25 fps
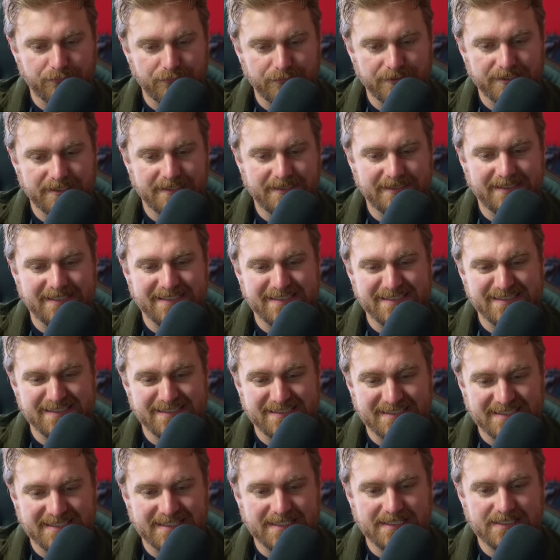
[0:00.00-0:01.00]
really
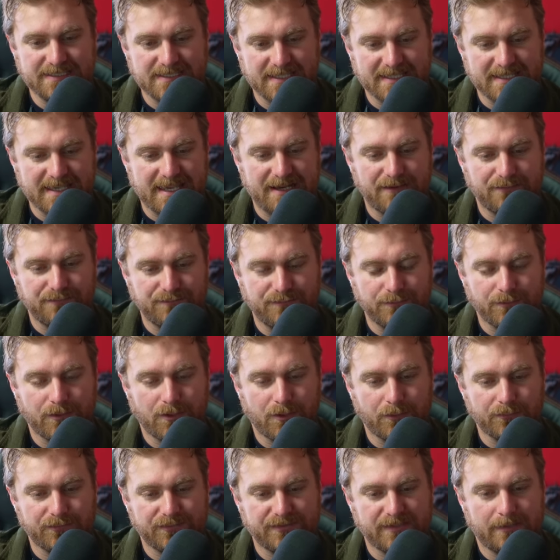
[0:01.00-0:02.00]
need to get a
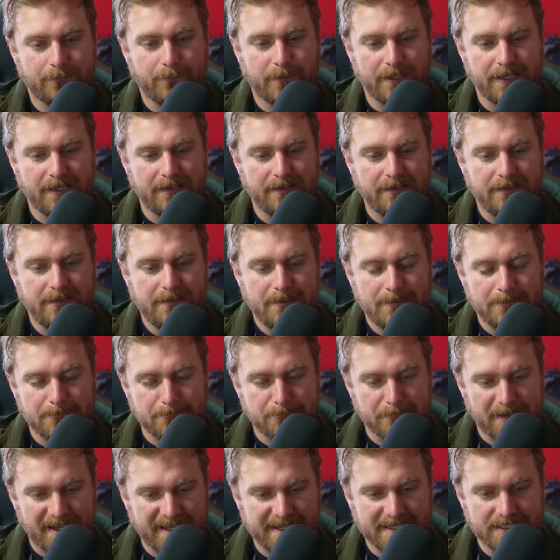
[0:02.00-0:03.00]
foothold somewhere
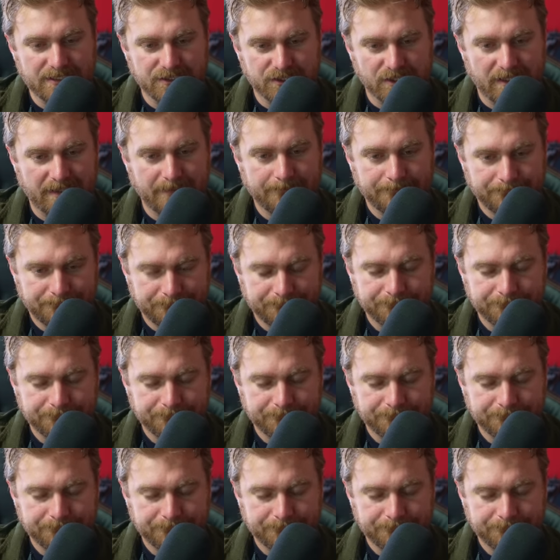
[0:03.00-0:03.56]
major